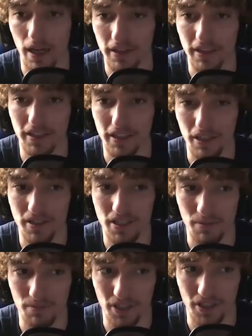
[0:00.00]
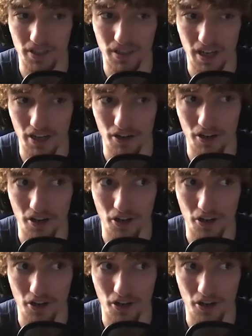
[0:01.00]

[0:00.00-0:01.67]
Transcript: I think that was something, I don't know,